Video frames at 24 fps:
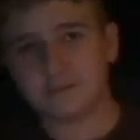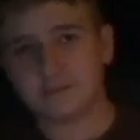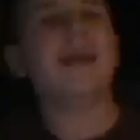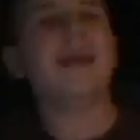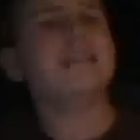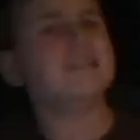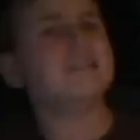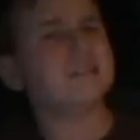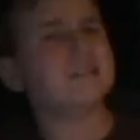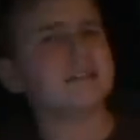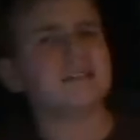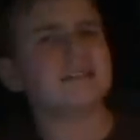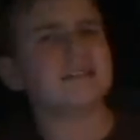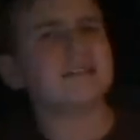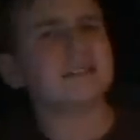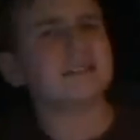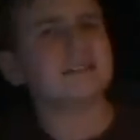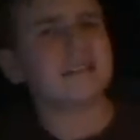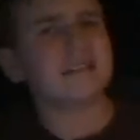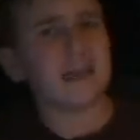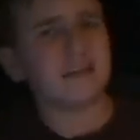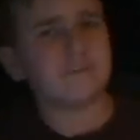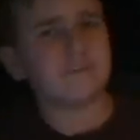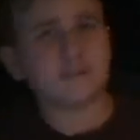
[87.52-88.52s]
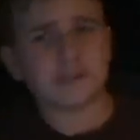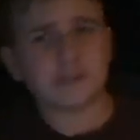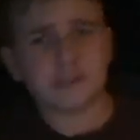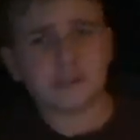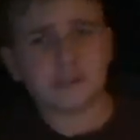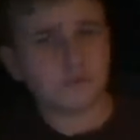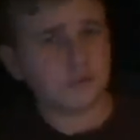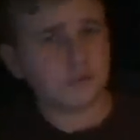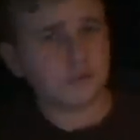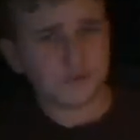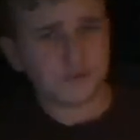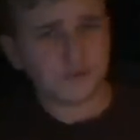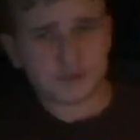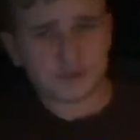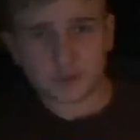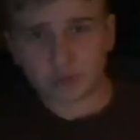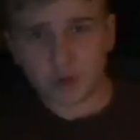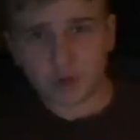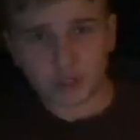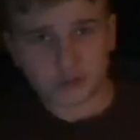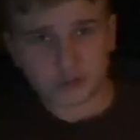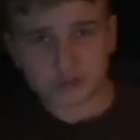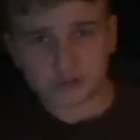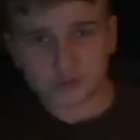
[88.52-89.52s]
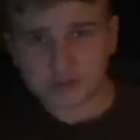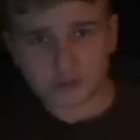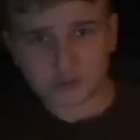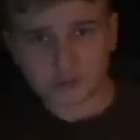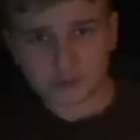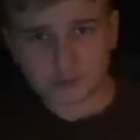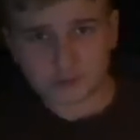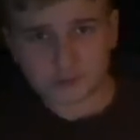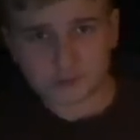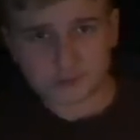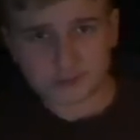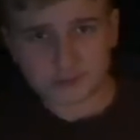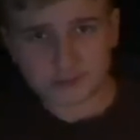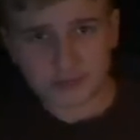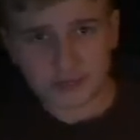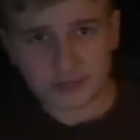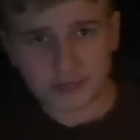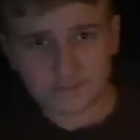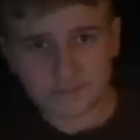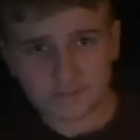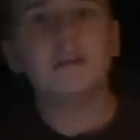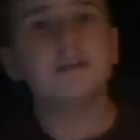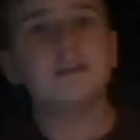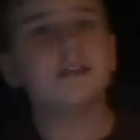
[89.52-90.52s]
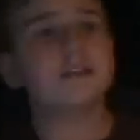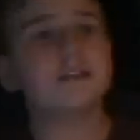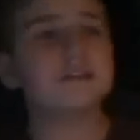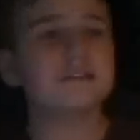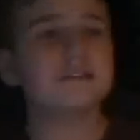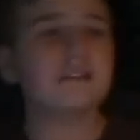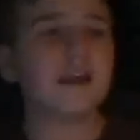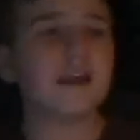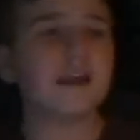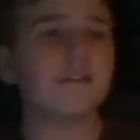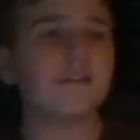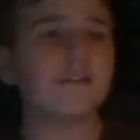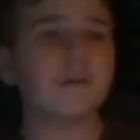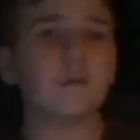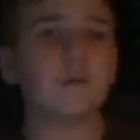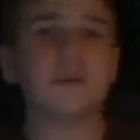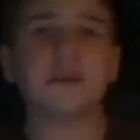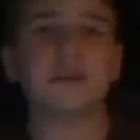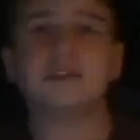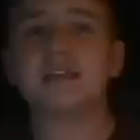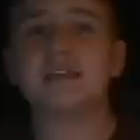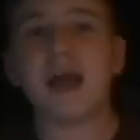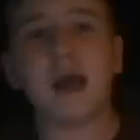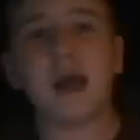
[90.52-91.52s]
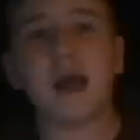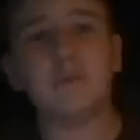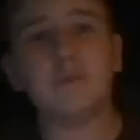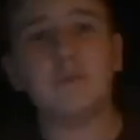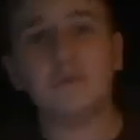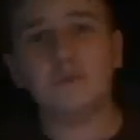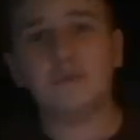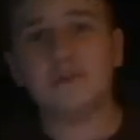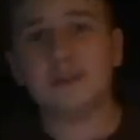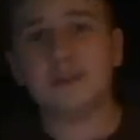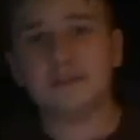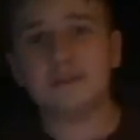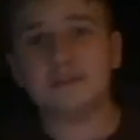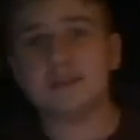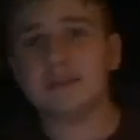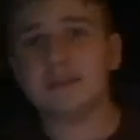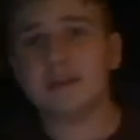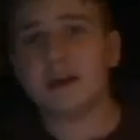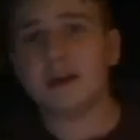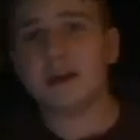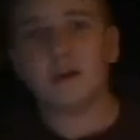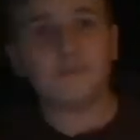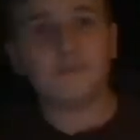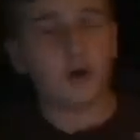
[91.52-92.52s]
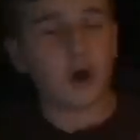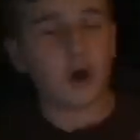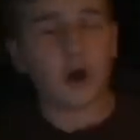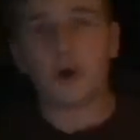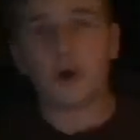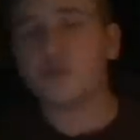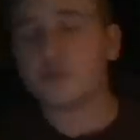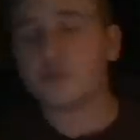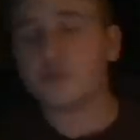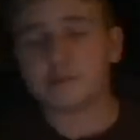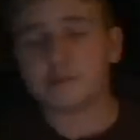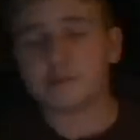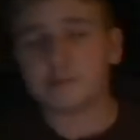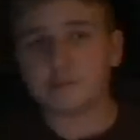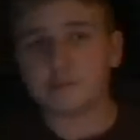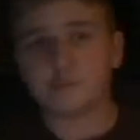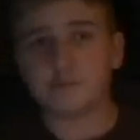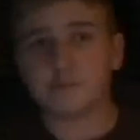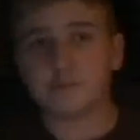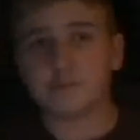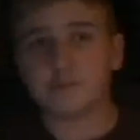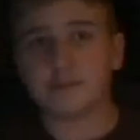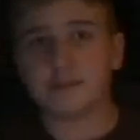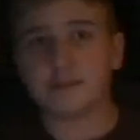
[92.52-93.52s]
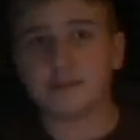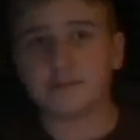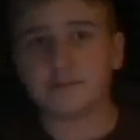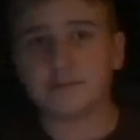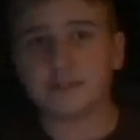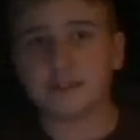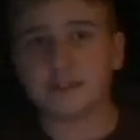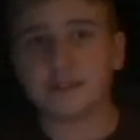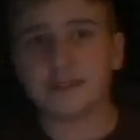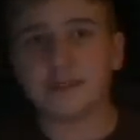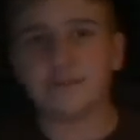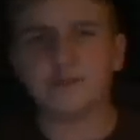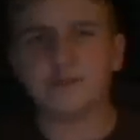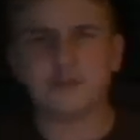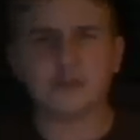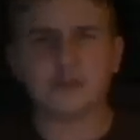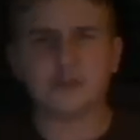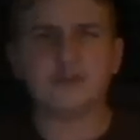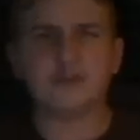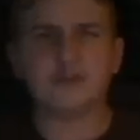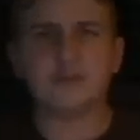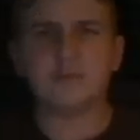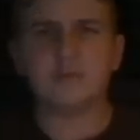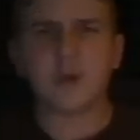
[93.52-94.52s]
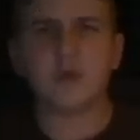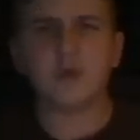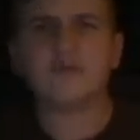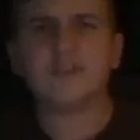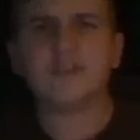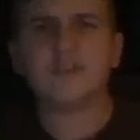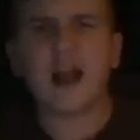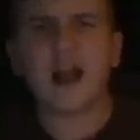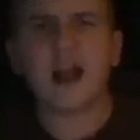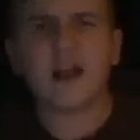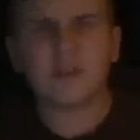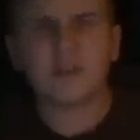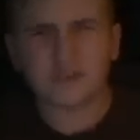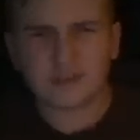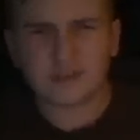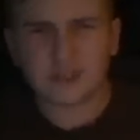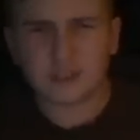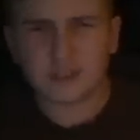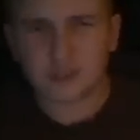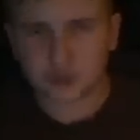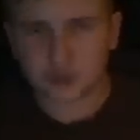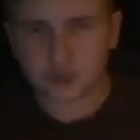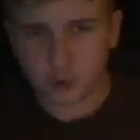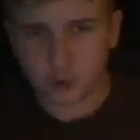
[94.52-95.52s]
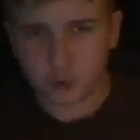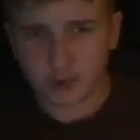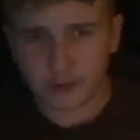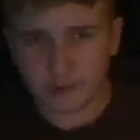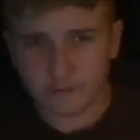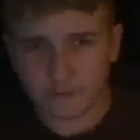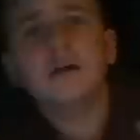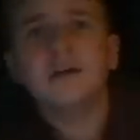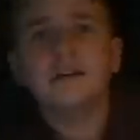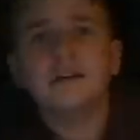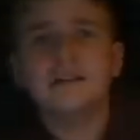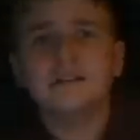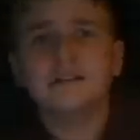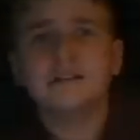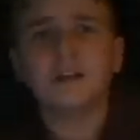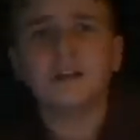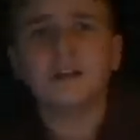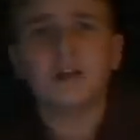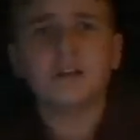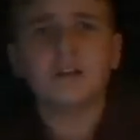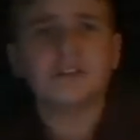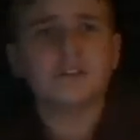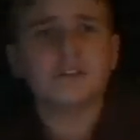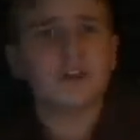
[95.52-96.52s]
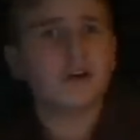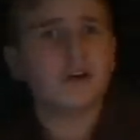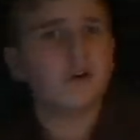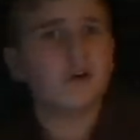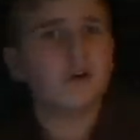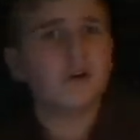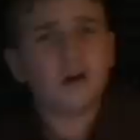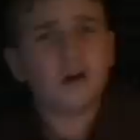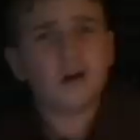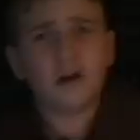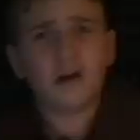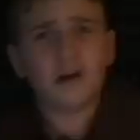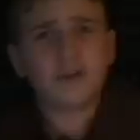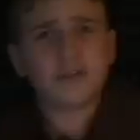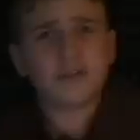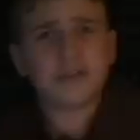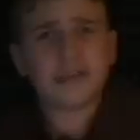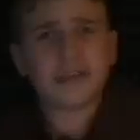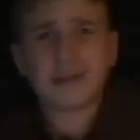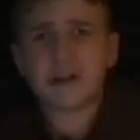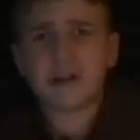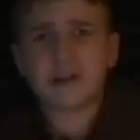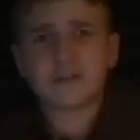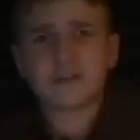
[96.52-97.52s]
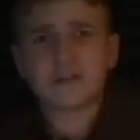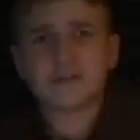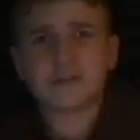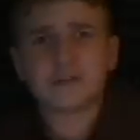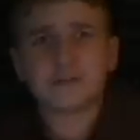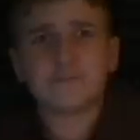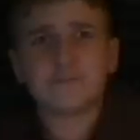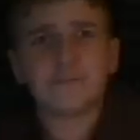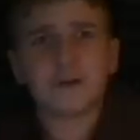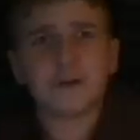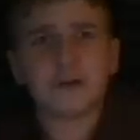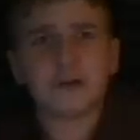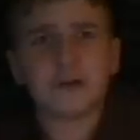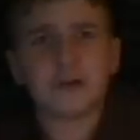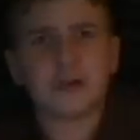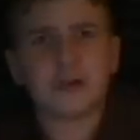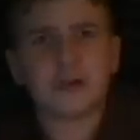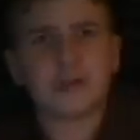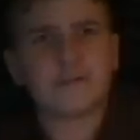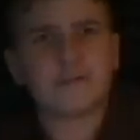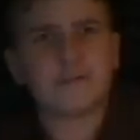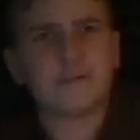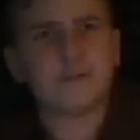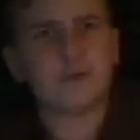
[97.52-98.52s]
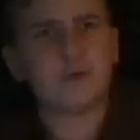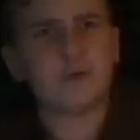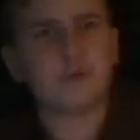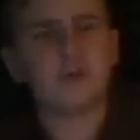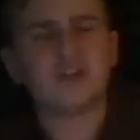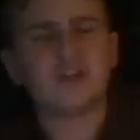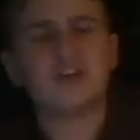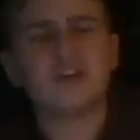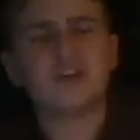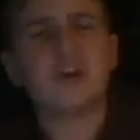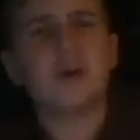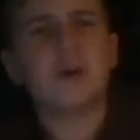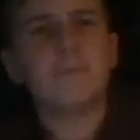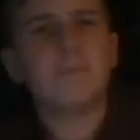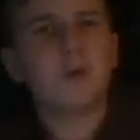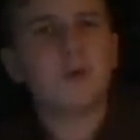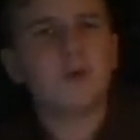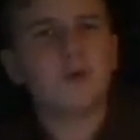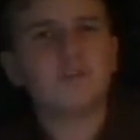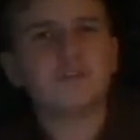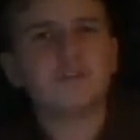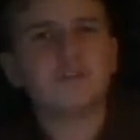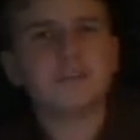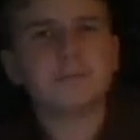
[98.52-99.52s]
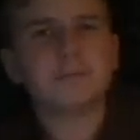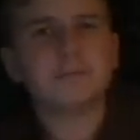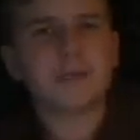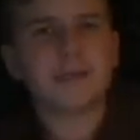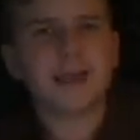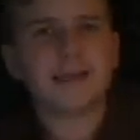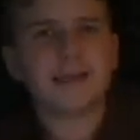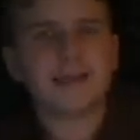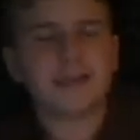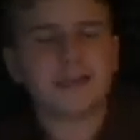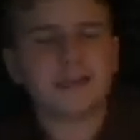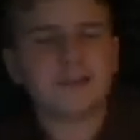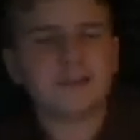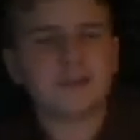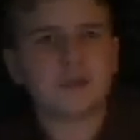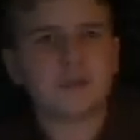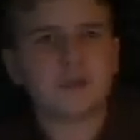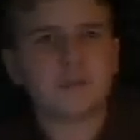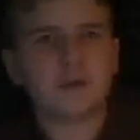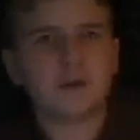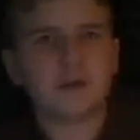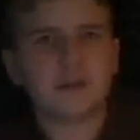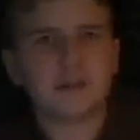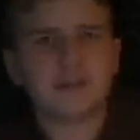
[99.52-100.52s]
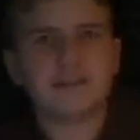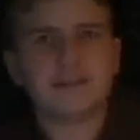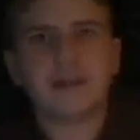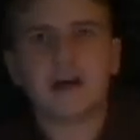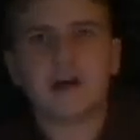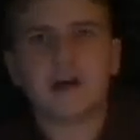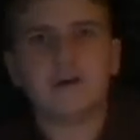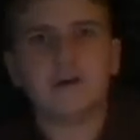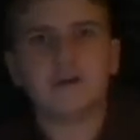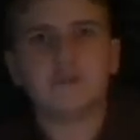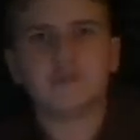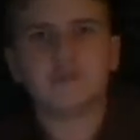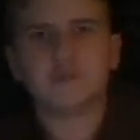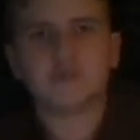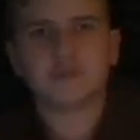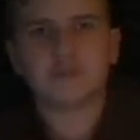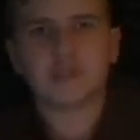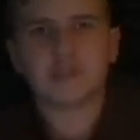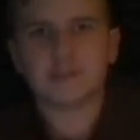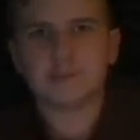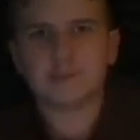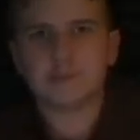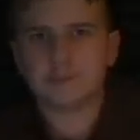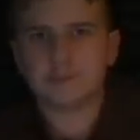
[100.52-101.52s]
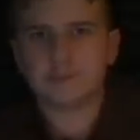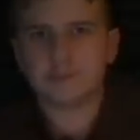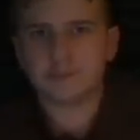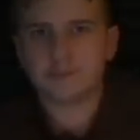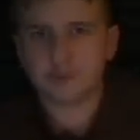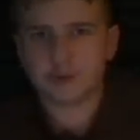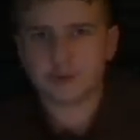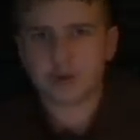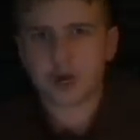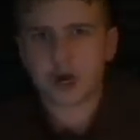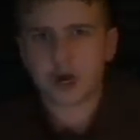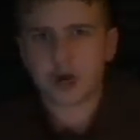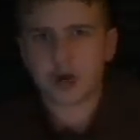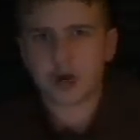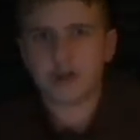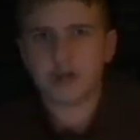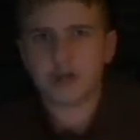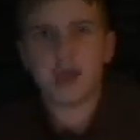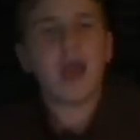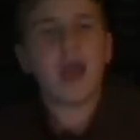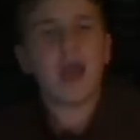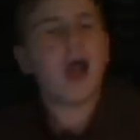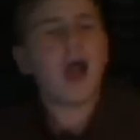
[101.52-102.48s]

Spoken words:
And this is definitely a movie to watch around Christmas time. This is definitely one of the top movies of all Christmas movies that I've seen that brings you the most holiday joy. And also, all the characters are very likable, which mostly in my case on one of the elves who was named Bernard.